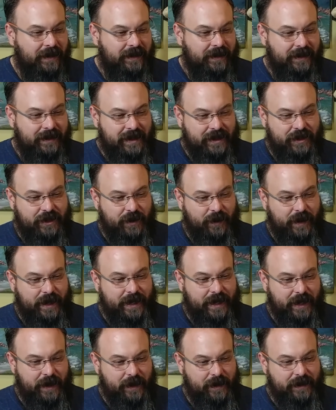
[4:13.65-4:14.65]
the story
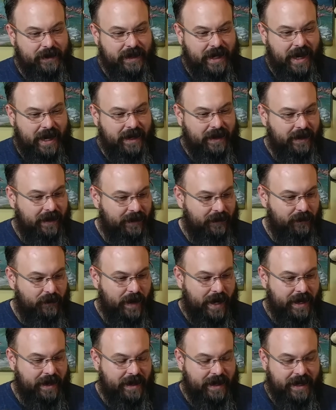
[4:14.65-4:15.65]
goes that
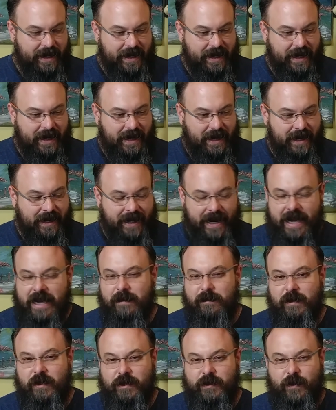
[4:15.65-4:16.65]
when the
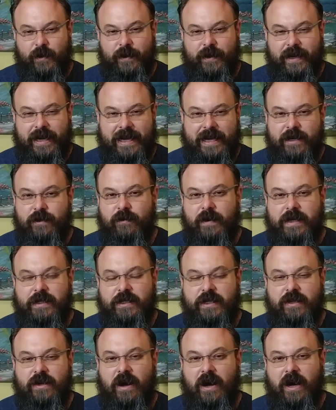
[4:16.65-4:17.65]
animals were
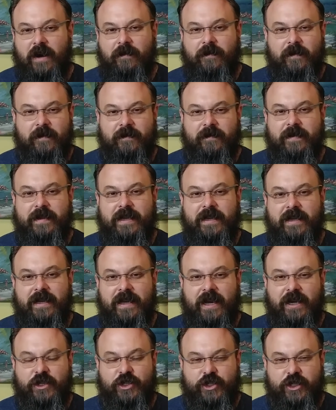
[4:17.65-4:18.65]
egressing off of
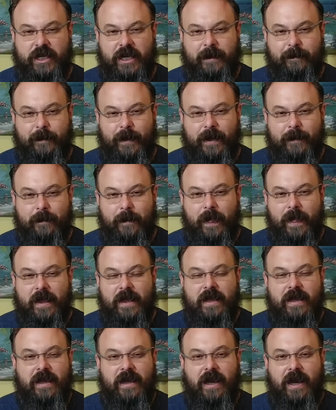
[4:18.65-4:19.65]
the ship,
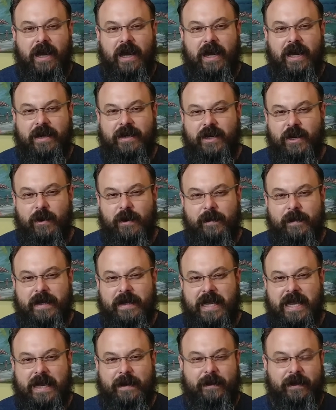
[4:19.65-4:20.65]
Noah
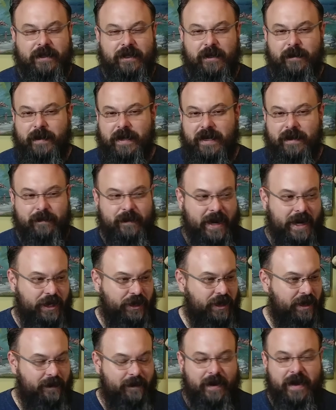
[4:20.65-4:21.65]
became a little bit
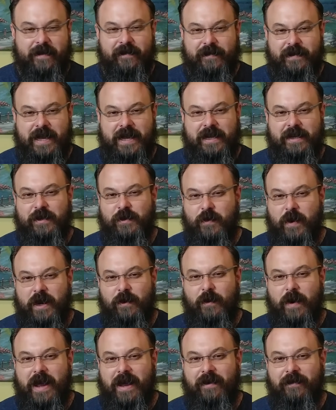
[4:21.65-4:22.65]
impatient. It might have taken quite a
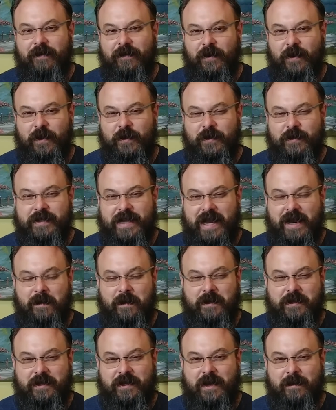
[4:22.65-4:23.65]
while for all those
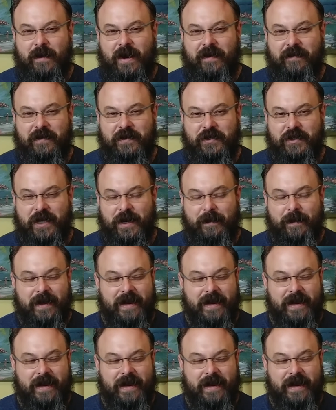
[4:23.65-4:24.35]
animals to come off the ship.